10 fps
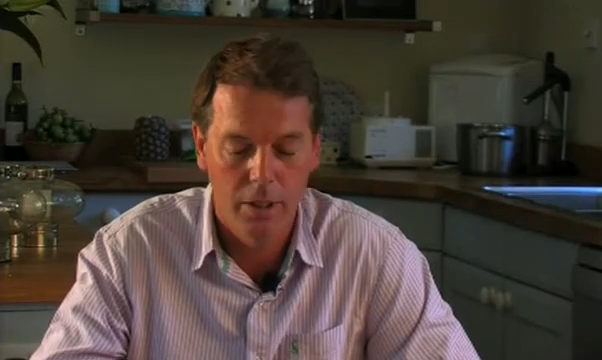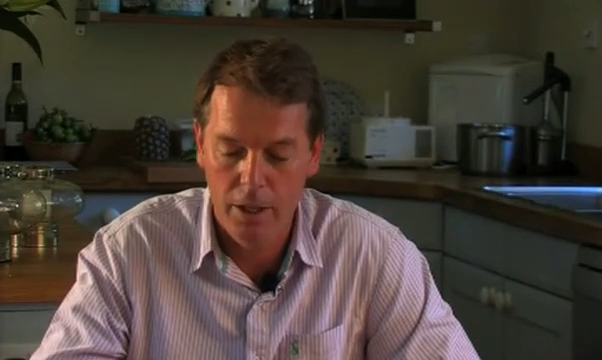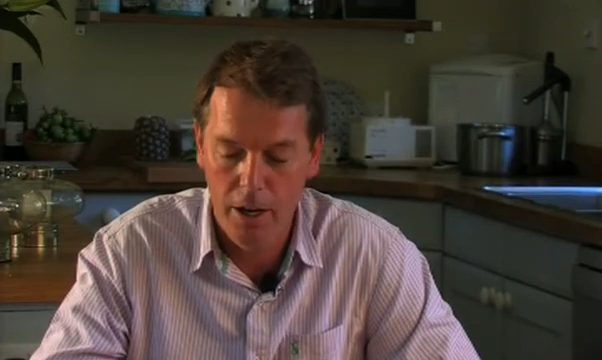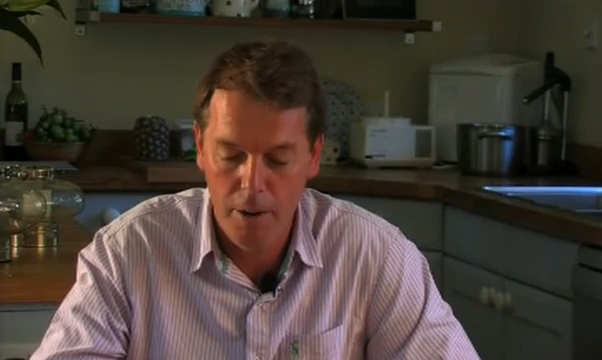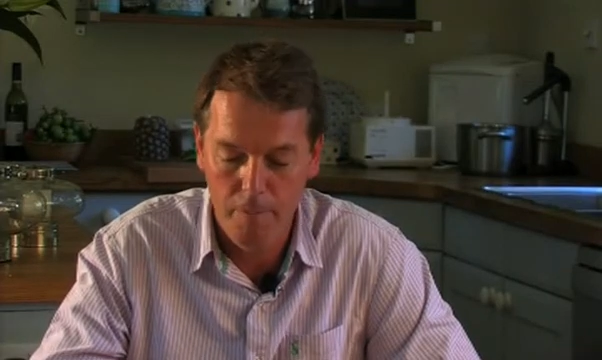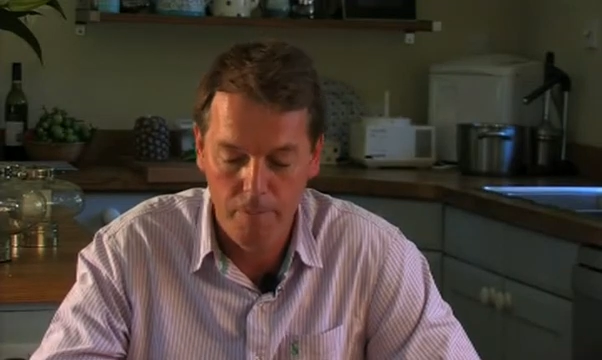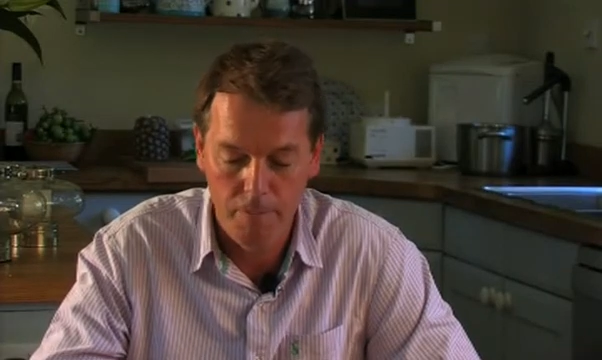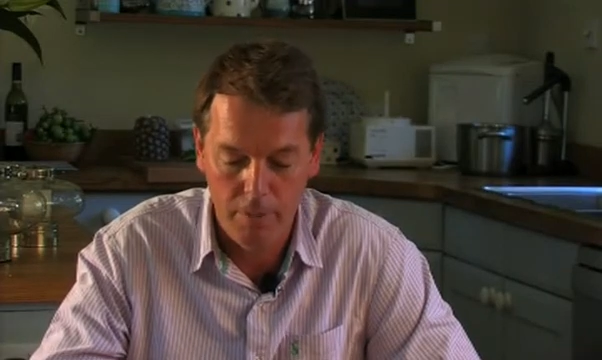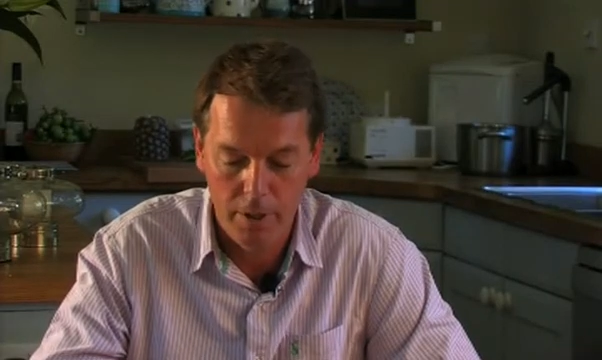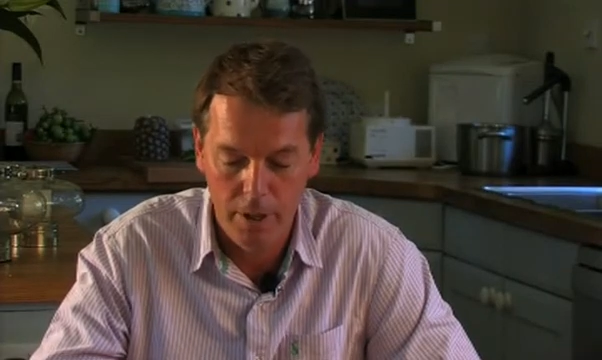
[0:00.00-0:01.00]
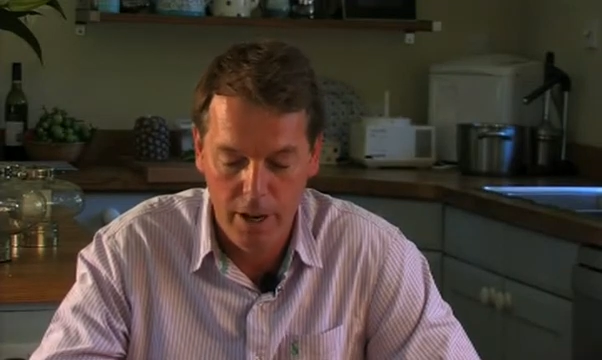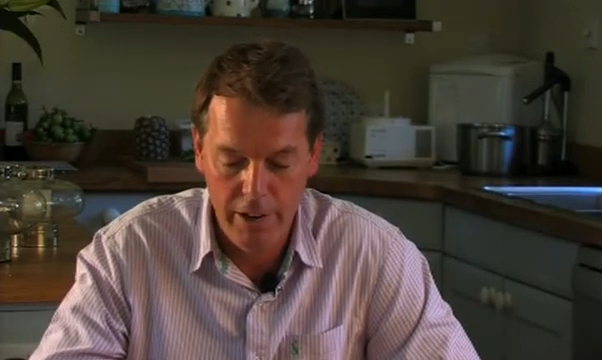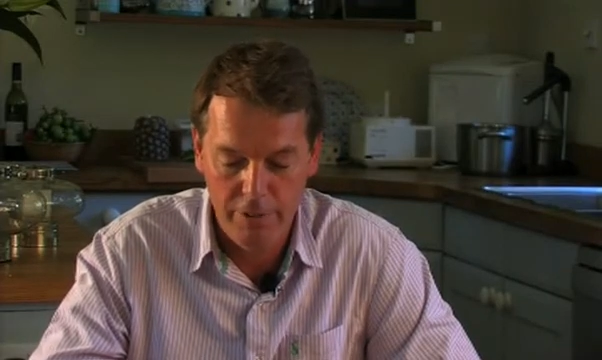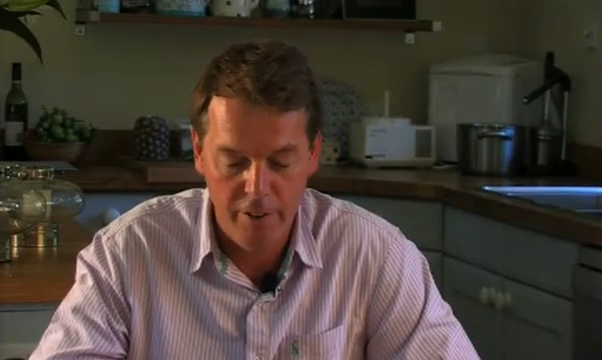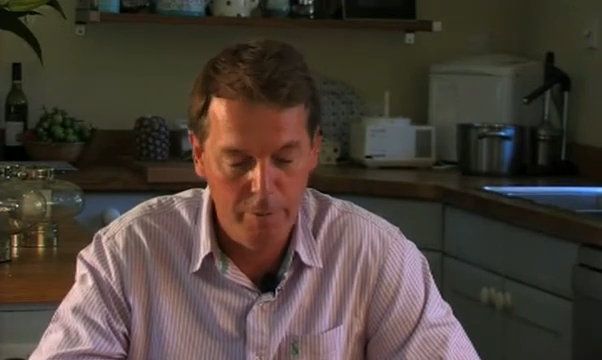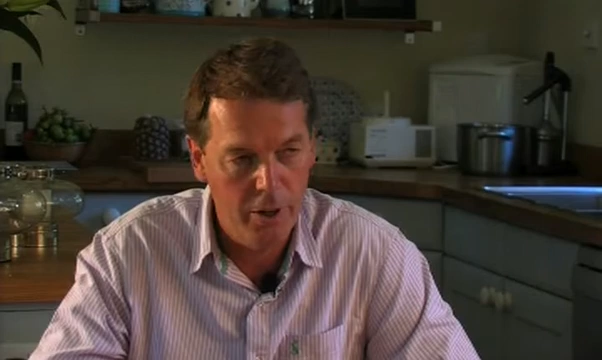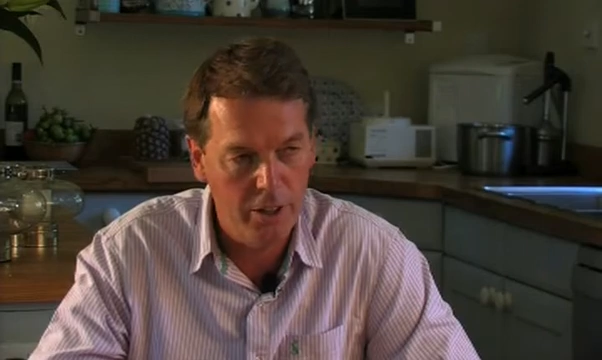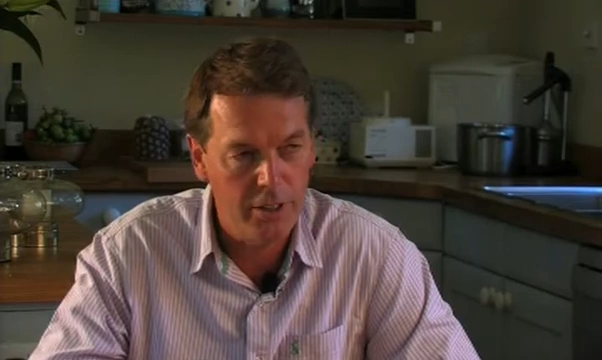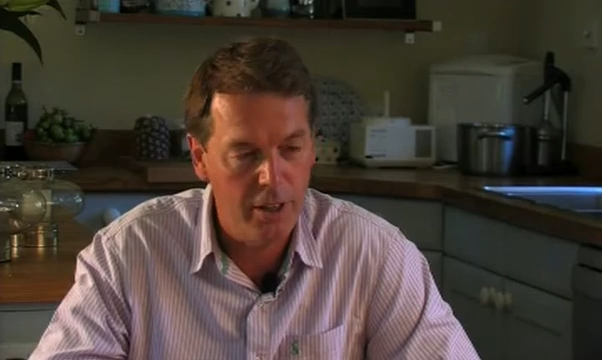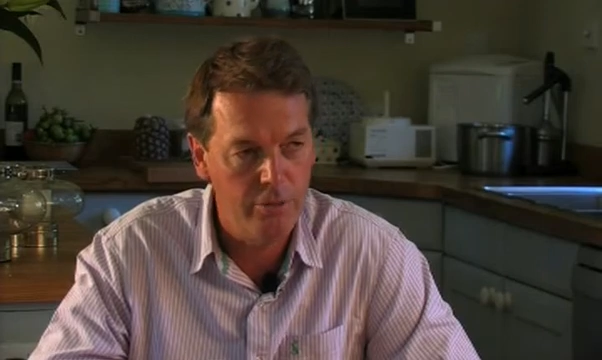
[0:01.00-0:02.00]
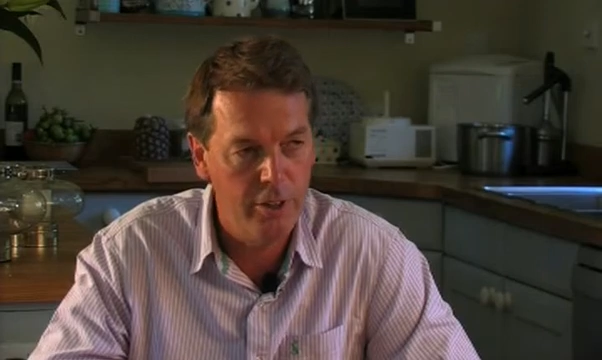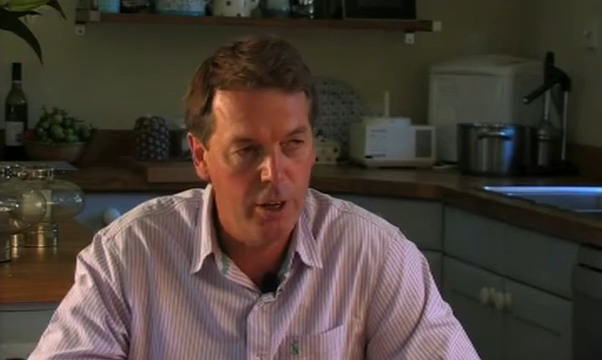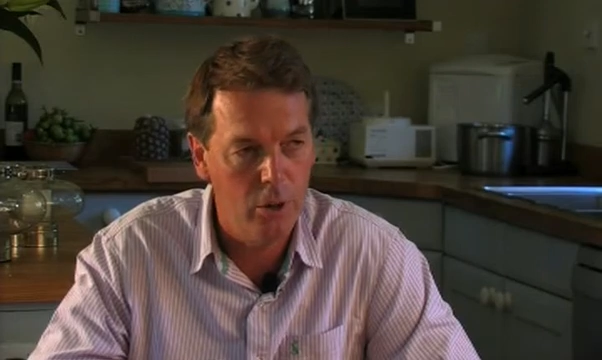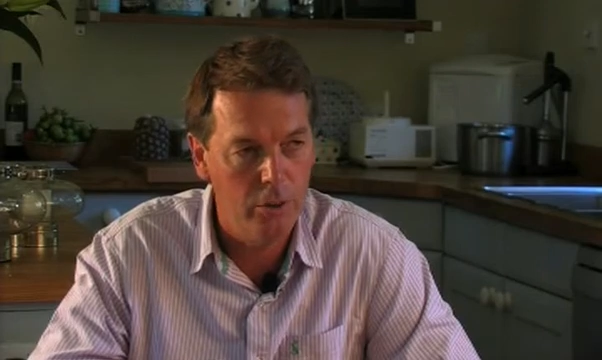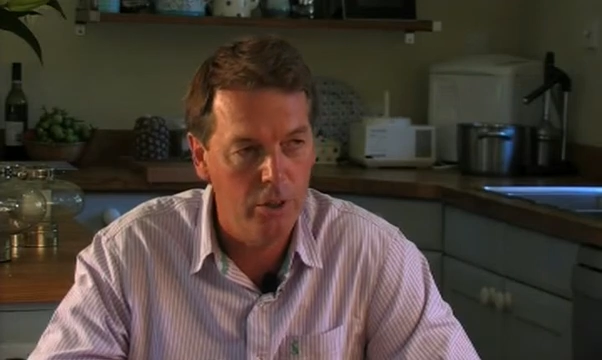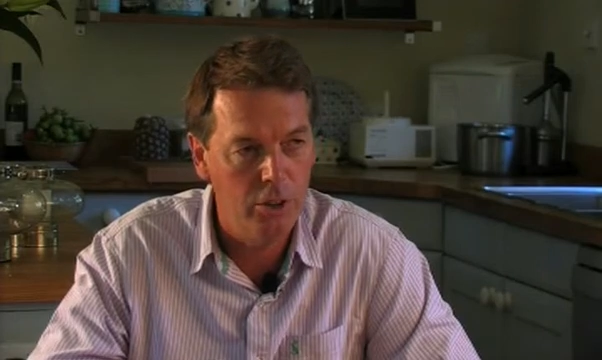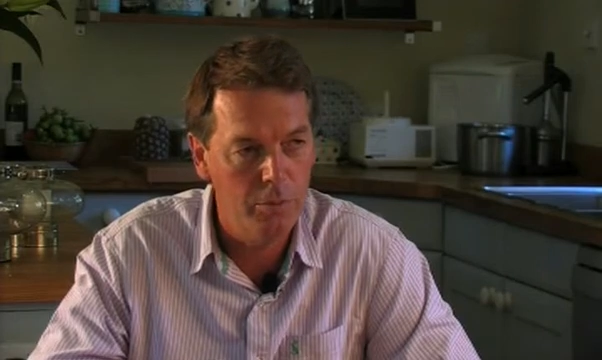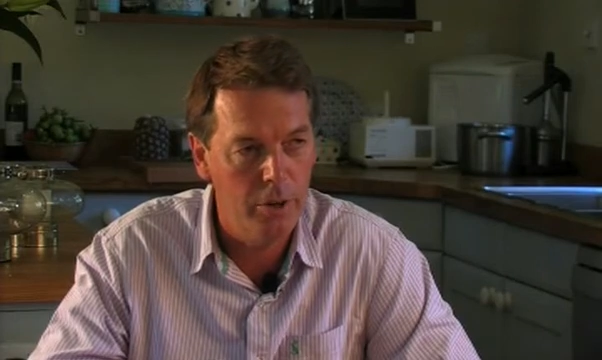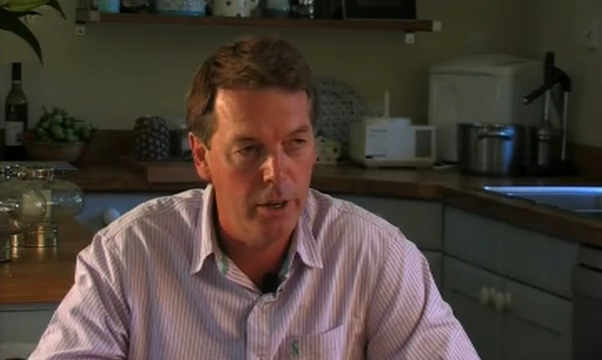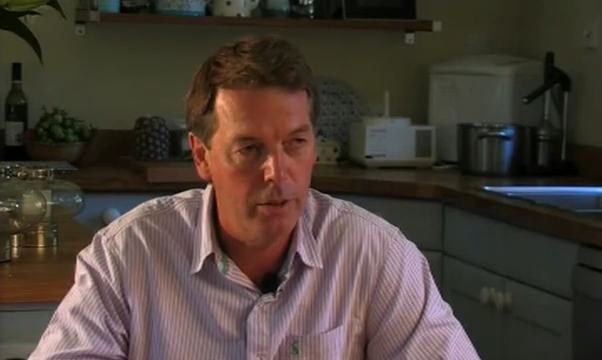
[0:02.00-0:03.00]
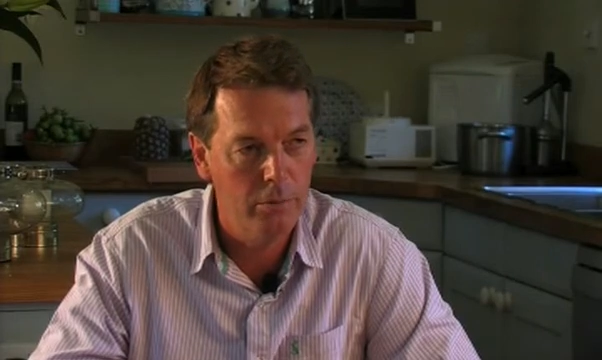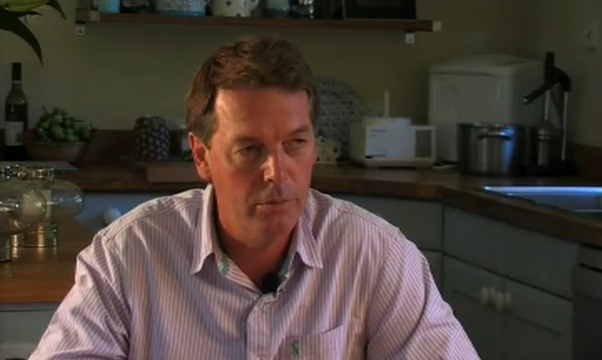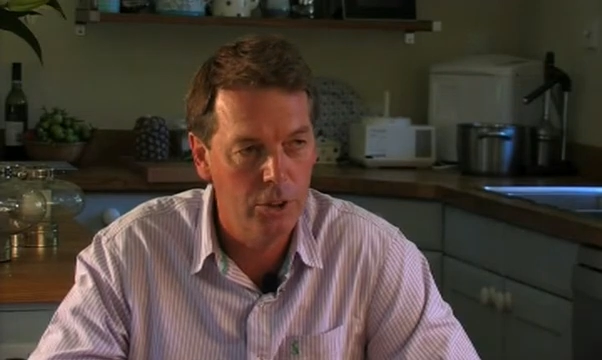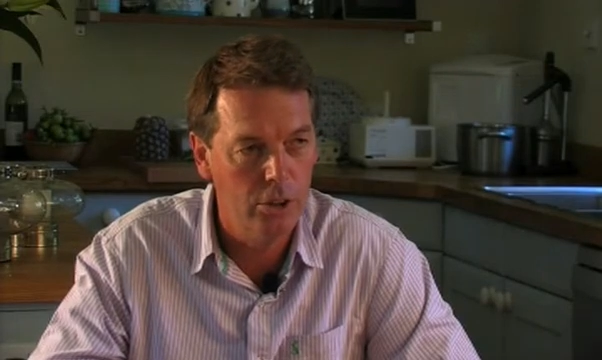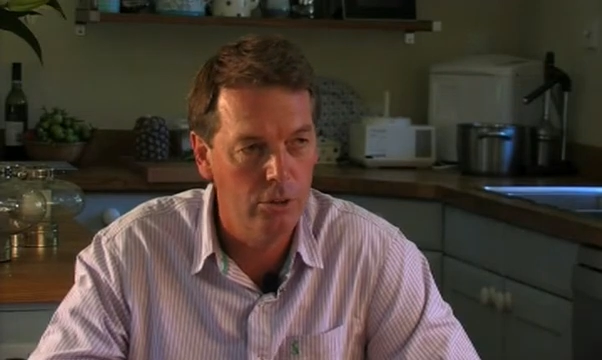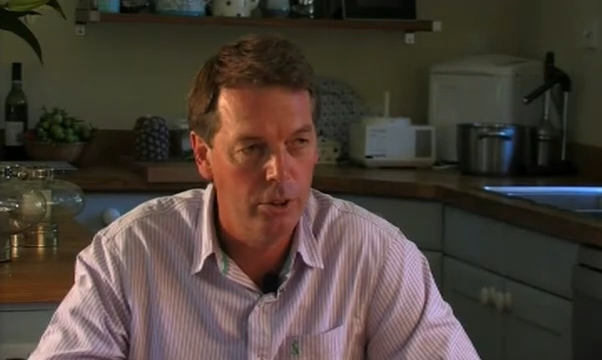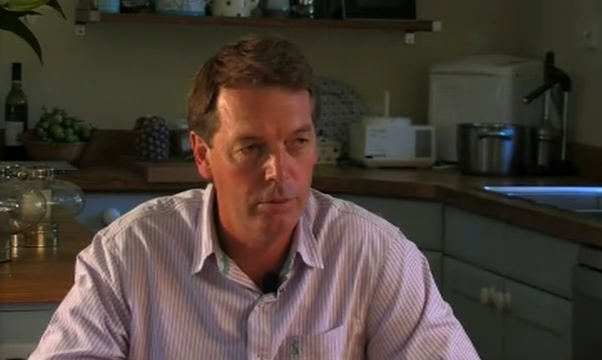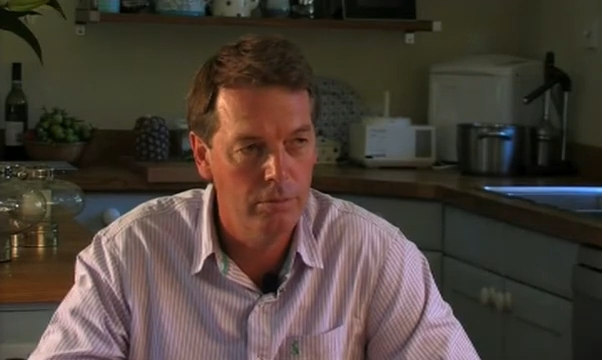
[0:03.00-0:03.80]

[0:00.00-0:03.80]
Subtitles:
And if I pass that freehold on to my children,